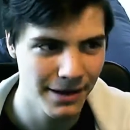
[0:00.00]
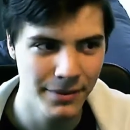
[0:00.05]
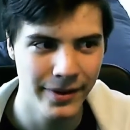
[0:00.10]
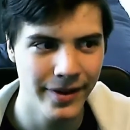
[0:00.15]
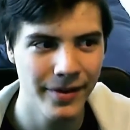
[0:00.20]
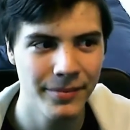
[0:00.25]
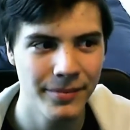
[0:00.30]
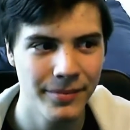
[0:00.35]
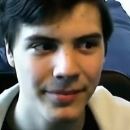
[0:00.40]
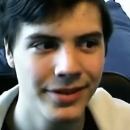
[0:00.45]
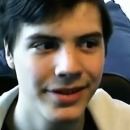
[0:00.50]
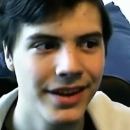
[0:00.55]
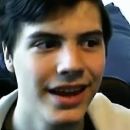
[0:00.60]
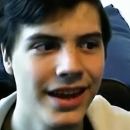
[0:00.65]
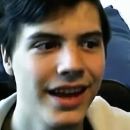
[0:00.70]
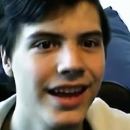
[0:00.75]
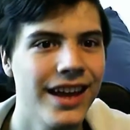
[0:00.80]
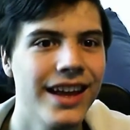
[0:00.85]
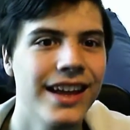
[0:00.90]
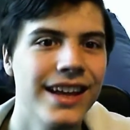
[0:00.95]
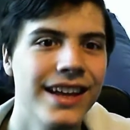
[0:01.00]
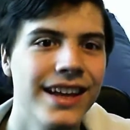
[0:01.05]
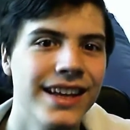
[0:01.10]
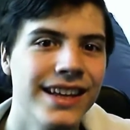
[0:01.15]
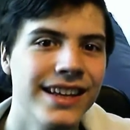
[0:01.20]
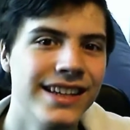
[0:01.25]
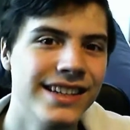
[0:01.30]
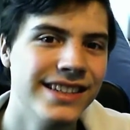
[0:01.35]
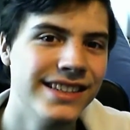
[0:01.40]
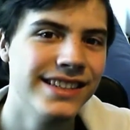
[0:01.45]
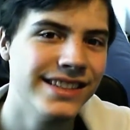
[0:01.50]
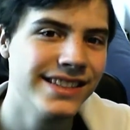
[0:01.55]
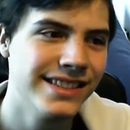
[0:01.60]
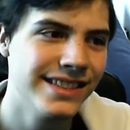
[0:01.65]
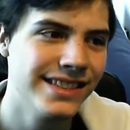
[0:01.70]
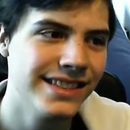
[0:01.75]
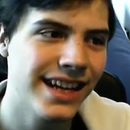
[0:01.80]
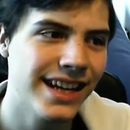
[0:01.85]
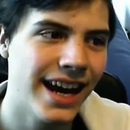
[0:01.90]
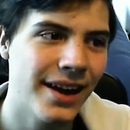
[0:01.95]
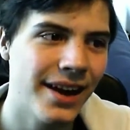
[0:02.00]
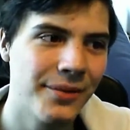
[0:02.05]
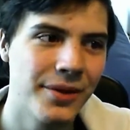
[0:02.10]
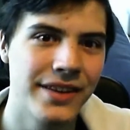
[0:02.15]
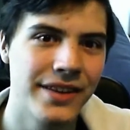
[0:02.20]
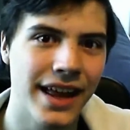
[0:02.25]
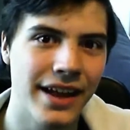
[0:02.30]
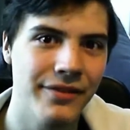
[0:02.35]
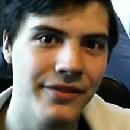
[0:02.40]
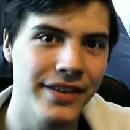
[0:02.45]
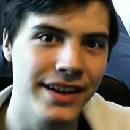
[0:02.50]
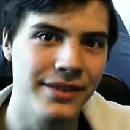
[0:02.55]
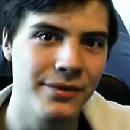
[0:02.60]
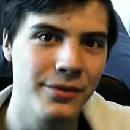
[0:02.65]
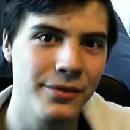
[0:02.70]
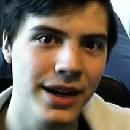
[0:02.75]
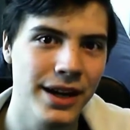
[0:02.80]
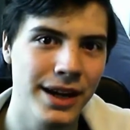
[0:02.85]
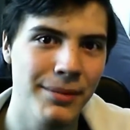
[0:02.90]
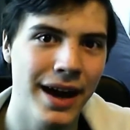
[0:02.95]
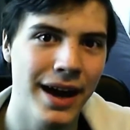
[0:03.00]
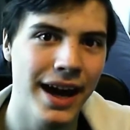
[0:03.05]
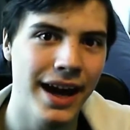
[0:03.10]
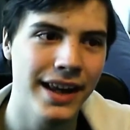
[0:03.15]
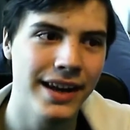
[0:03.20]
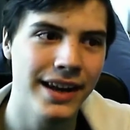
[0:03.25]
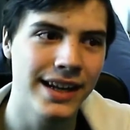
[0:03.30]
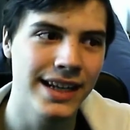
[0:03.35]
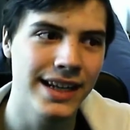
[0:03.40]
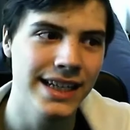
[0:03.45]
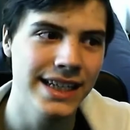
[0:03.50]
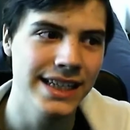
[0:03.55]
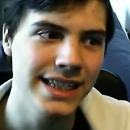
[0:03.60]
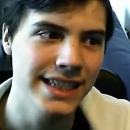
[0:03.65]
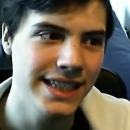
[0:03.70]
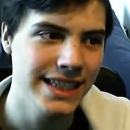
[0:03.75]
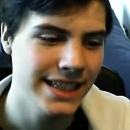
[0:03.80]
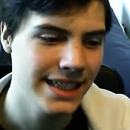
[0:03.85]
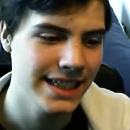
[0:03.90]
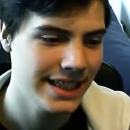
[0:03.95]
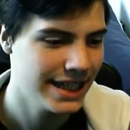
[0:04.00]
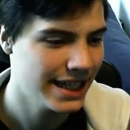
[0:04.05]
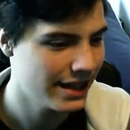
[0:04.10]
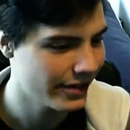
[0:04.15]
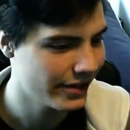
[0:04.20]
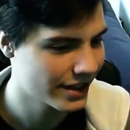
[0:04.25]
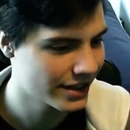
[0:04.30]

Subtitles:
Maybe not, but I want that thing really badly.